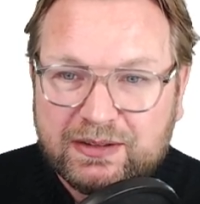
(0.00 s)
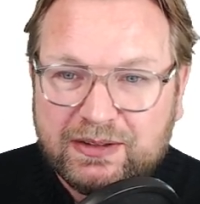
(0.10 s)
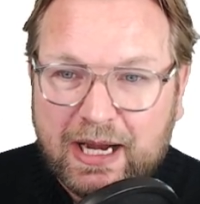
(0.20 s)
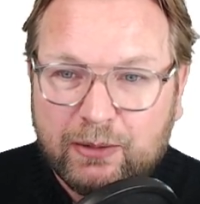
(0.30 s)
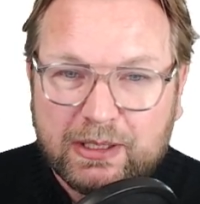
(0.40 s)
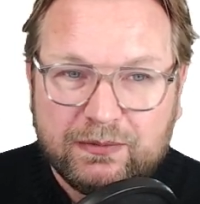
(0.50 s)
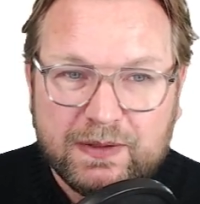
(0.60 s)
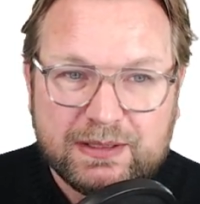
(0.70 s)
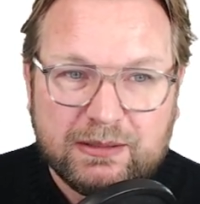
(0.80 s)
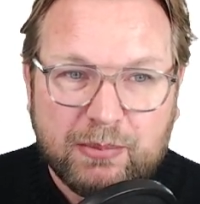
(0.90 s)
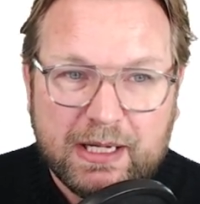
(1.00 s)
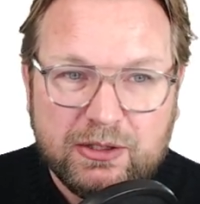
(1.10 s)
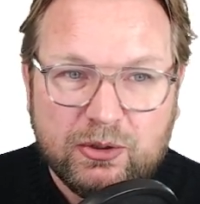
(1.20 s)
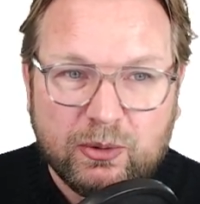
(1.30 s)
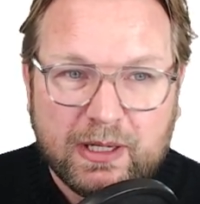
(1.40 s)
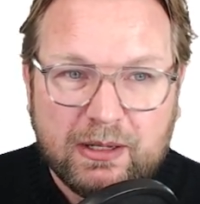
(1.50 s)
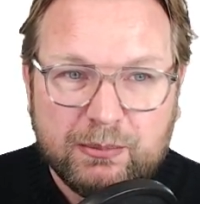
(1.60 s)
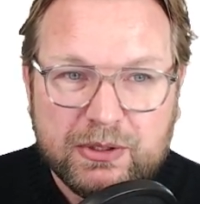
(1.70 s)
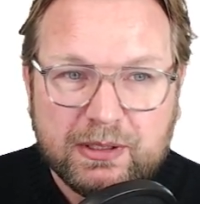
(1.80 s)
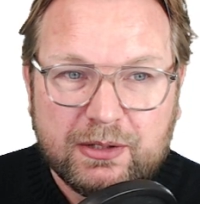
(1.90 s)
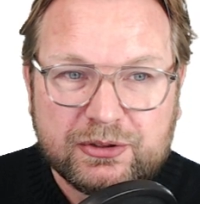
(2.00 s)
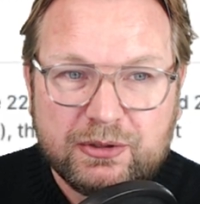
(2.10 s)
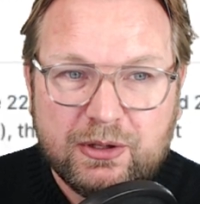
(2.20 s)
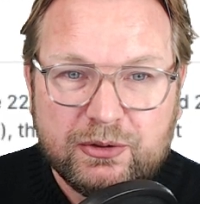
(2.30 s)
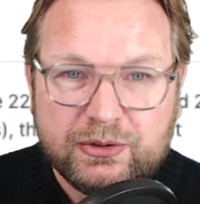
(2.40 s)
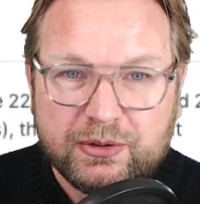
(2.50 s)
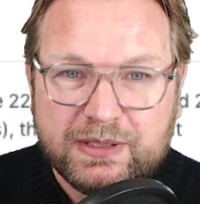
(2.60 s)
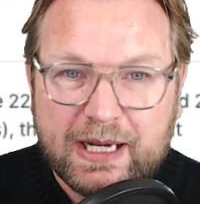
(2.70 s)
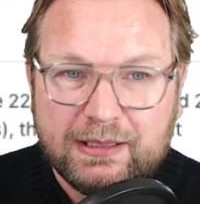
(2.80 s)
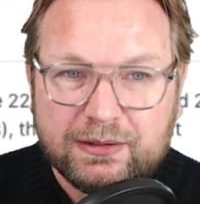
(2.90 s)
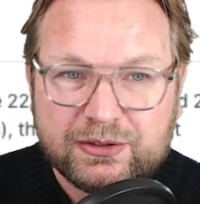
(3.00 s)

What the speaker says: a direct visit by URL, but you can also go to your dialog.